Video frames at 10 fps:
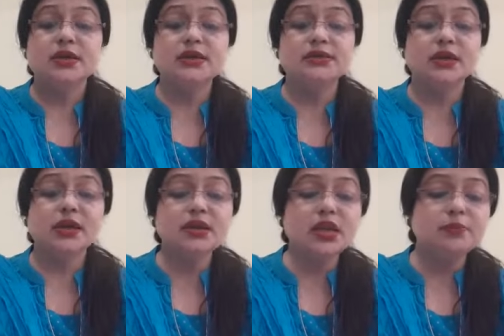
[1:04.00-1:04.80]
He is
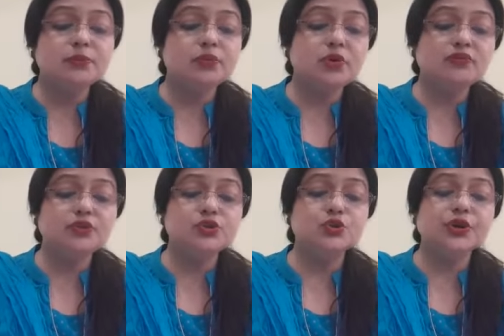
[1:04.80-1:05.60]
incapable of
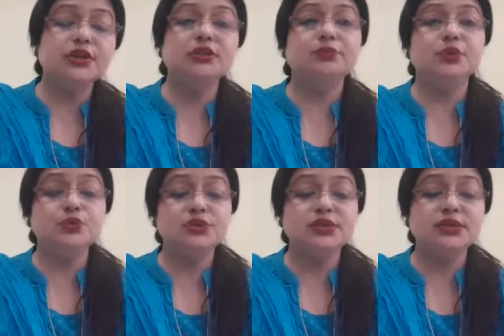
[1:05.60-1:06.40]
enjoying the
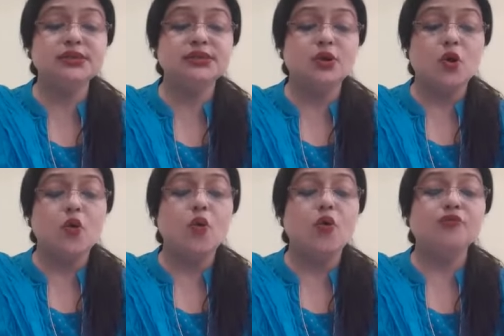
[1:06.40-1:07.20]
beauties
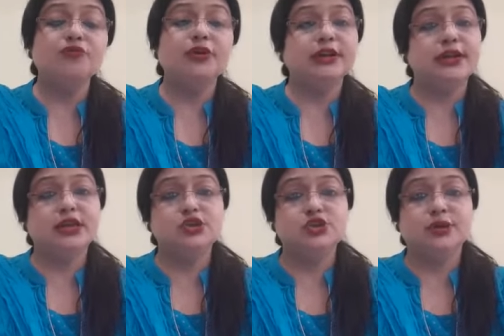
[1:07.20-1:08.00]
of
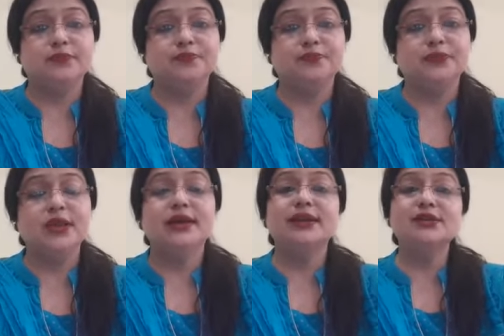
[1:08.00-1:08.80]
nature.
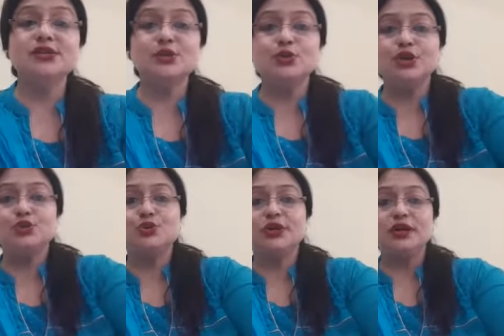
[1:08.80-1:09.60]
Let us look
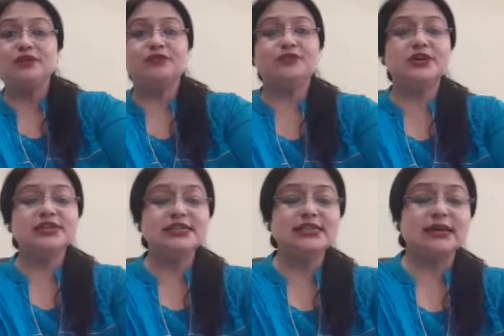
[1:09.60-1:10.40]
into the
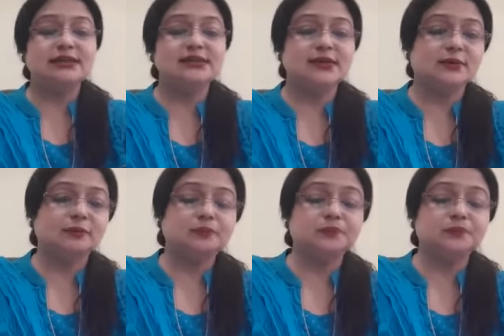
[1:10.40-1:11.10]
first stanza.